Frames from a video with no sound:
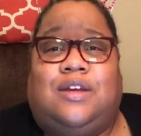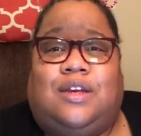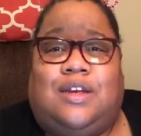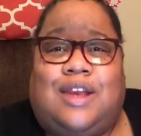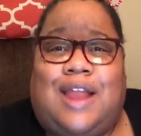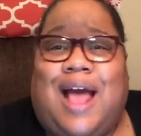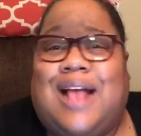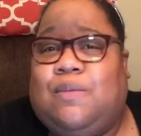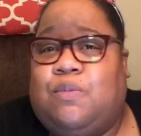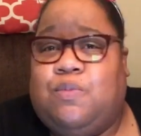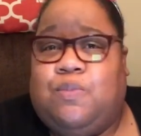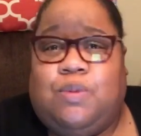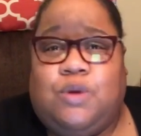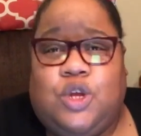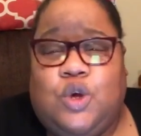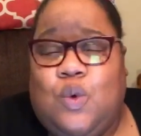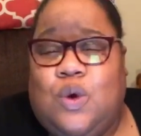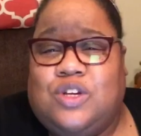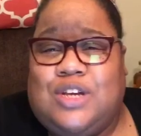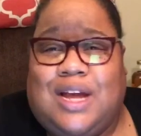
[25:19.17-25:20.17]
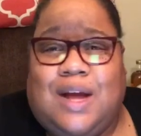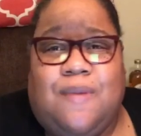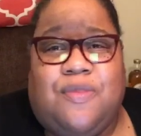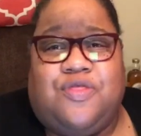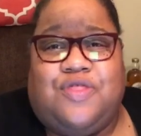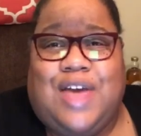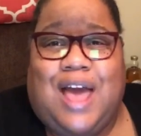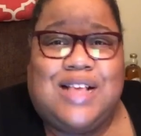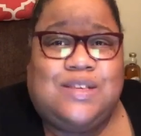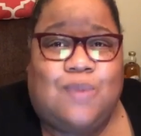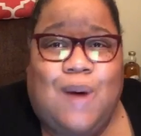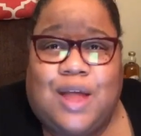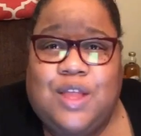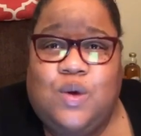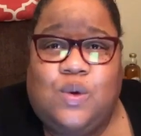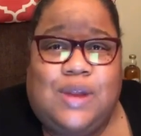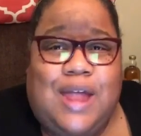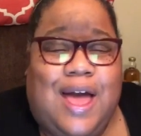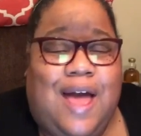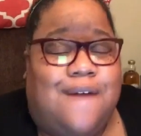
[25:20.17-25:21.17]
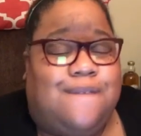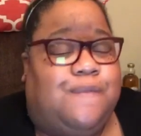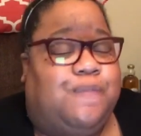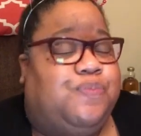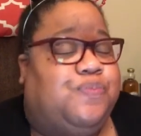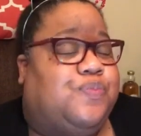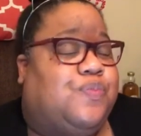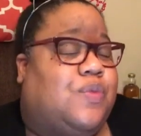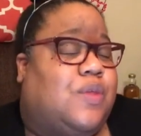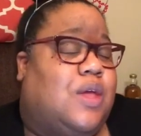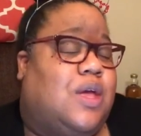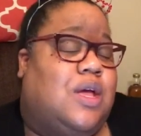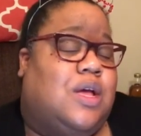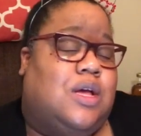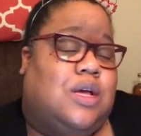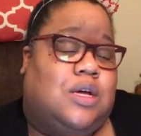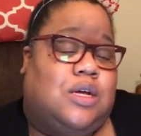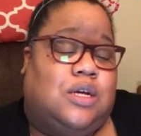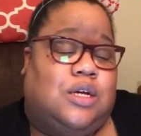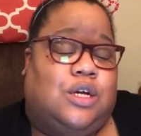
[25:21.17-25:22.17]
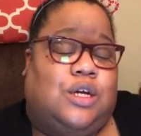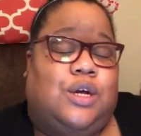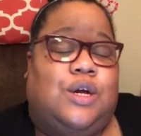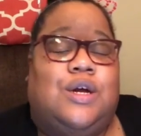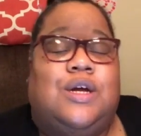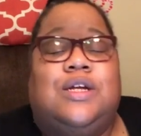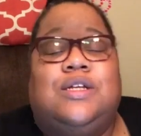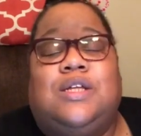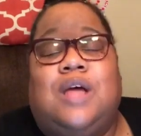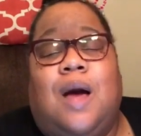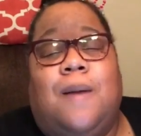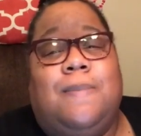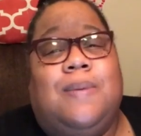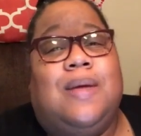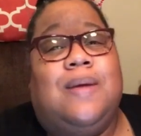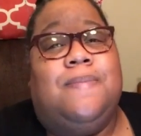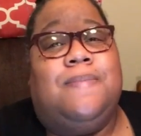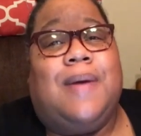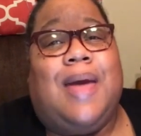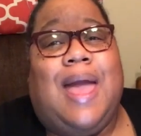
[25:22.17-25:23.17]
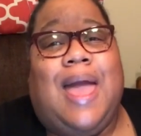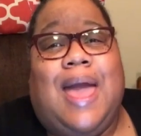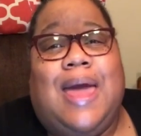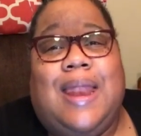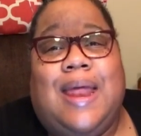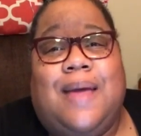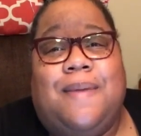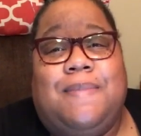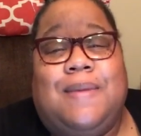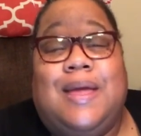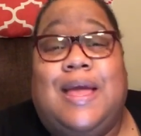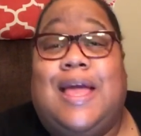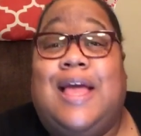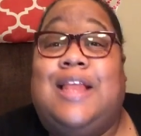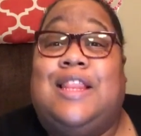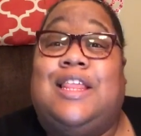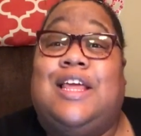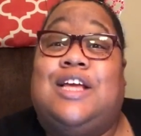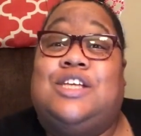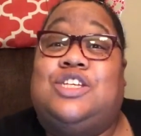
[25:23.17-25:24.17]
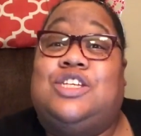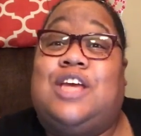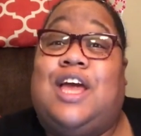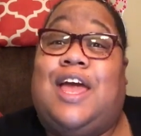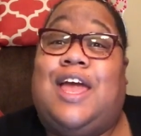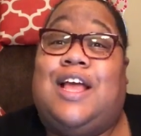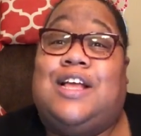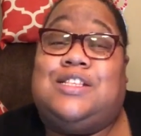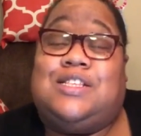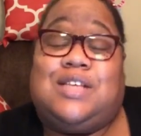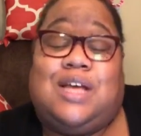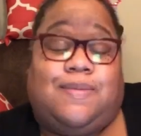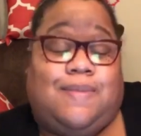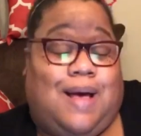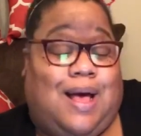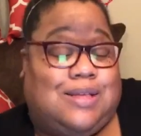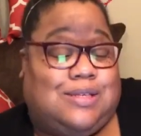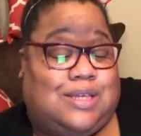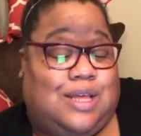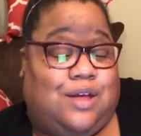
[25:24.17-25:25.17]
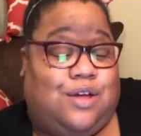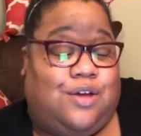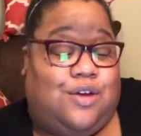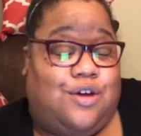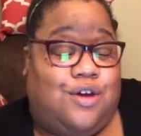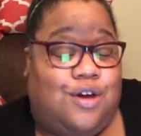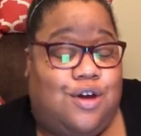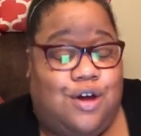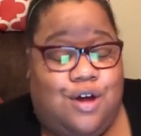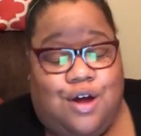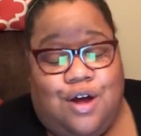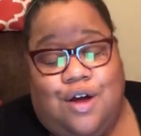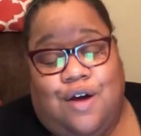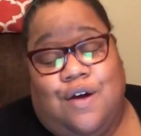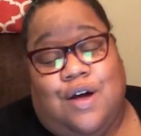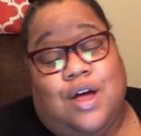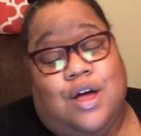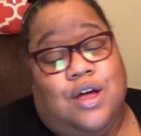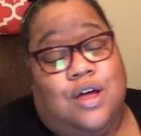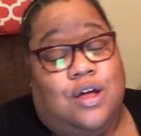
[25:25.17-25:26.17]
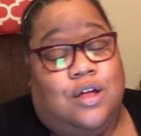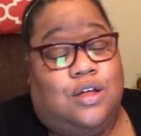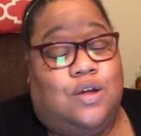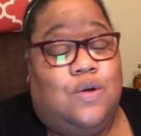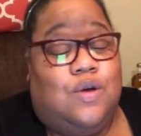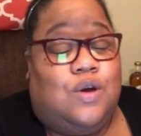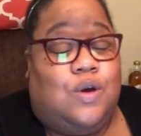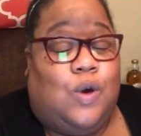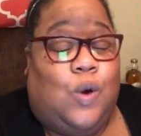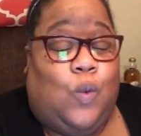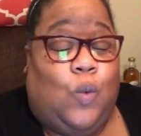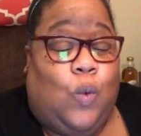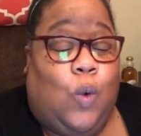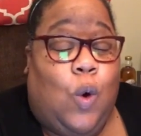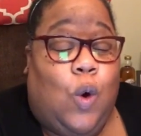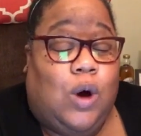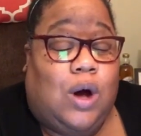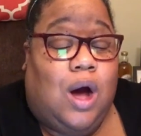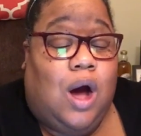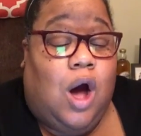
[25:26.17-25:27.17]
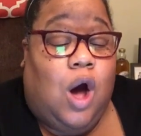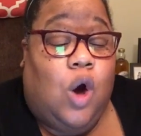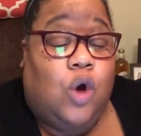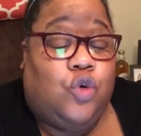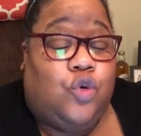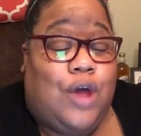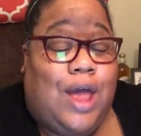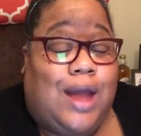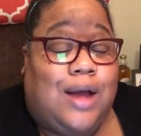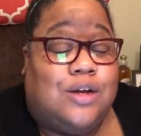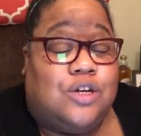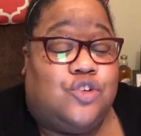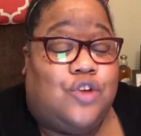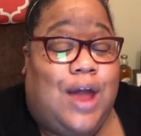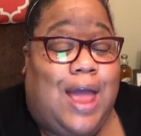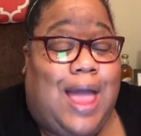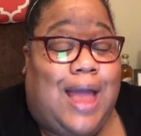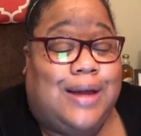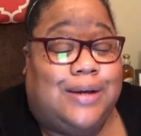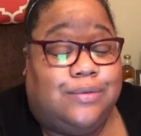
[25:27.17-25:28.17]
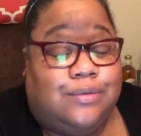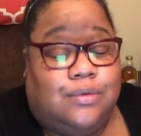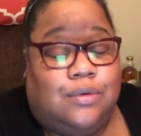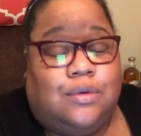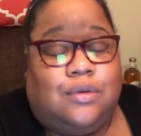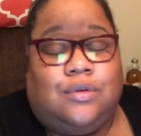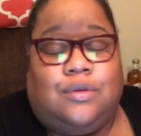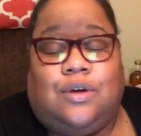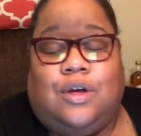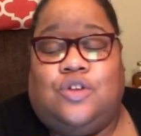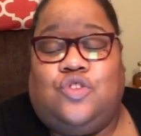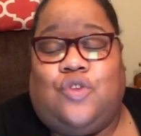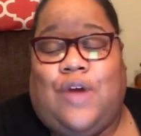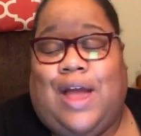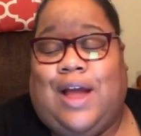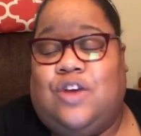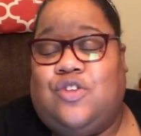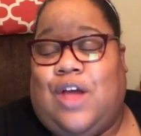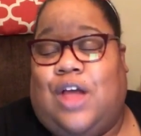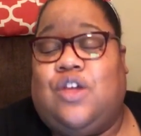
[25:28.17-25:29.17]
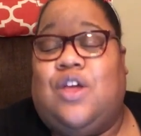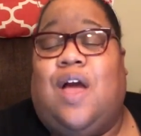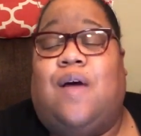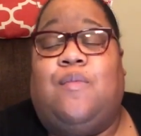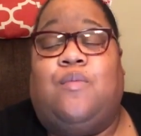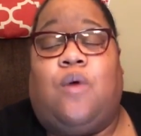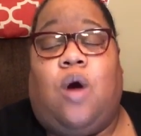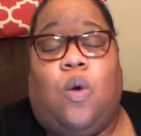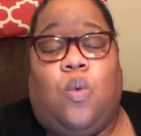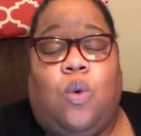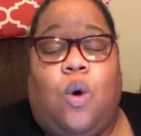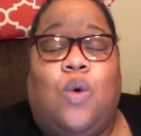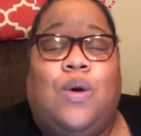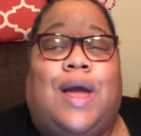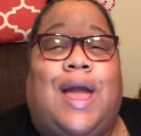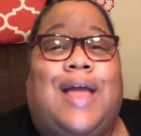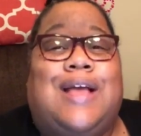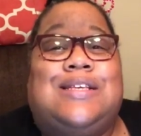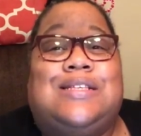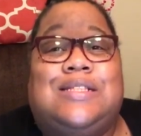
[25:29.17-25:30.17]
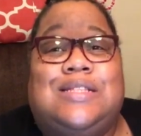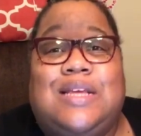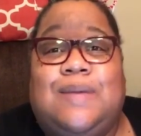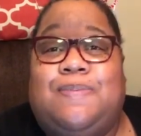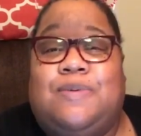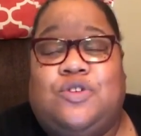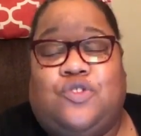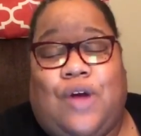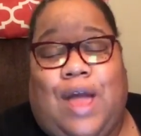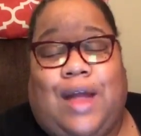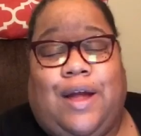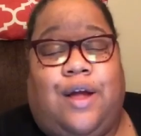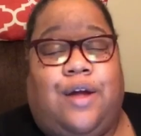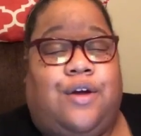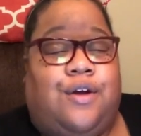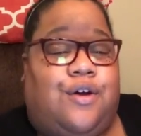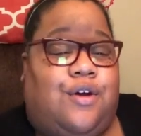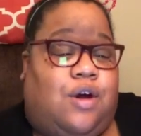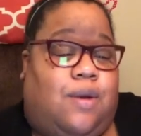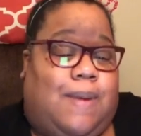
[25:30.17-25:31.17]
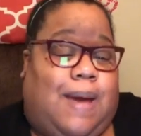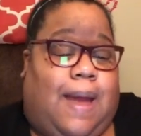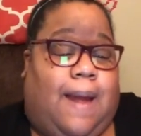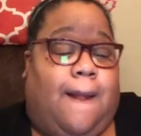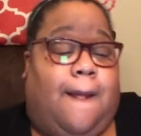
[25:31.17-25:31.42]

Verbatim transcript: That, but you and Jacob, that's why you left? Don't be mad at me. And then she hangs up. I say, girl, you didn't woke a whole dragon dragon. A dragon dragon. You have woke a sleeping dragon, girl.